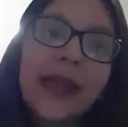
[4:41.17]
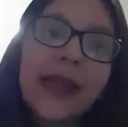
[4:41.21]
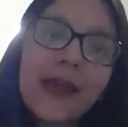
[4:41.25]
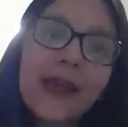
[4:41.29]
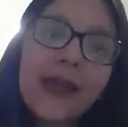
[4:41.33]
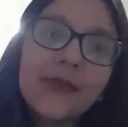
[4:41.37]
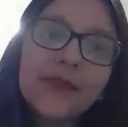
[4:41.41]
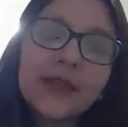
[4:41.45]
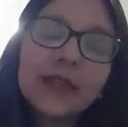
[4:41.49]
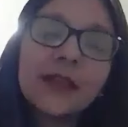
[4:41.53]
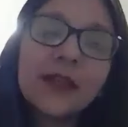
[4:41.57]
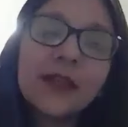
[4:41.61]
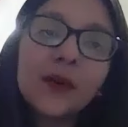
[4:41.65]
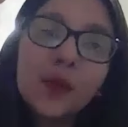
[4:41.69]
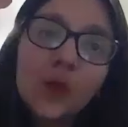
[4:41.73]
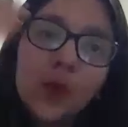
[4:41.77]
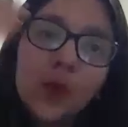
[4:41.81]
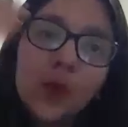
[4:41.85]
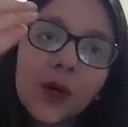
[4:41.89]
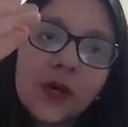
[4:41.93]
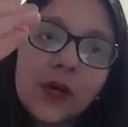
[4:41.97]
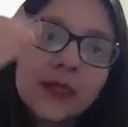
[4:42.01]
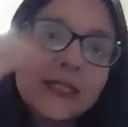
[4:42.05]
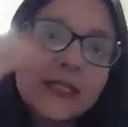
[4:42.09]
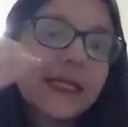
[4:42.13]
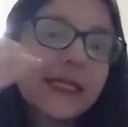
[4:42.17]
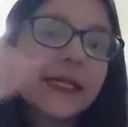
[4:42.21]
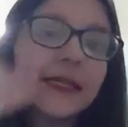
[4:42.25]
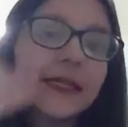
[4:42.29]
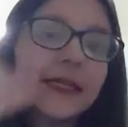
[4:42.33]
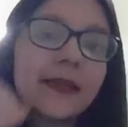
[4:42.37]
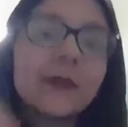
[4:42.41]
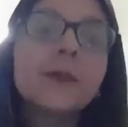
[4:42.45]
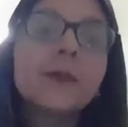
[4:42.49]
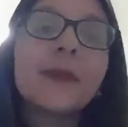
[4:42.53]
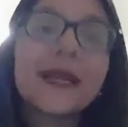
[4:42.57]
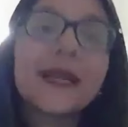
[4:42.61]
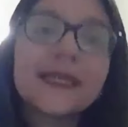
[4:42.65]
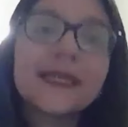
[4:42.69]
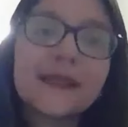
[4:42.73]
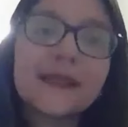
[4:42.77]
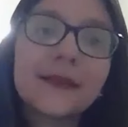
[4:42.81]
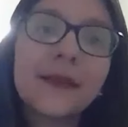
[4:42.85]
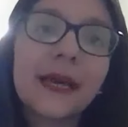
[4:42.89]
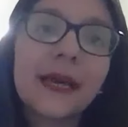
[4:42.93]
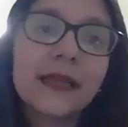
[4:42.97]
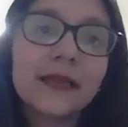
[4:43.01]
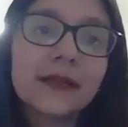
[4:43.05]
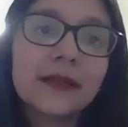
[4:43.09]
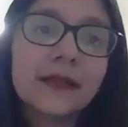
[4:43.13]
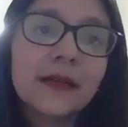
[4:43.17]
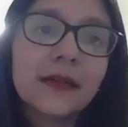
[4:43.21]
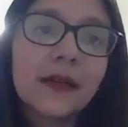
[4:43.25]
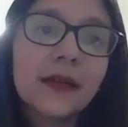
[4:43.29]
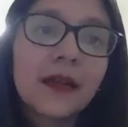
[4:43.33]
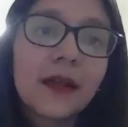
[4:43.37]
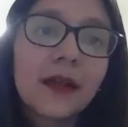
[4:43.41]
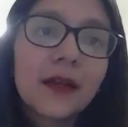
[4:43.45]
Everything works in a better manner.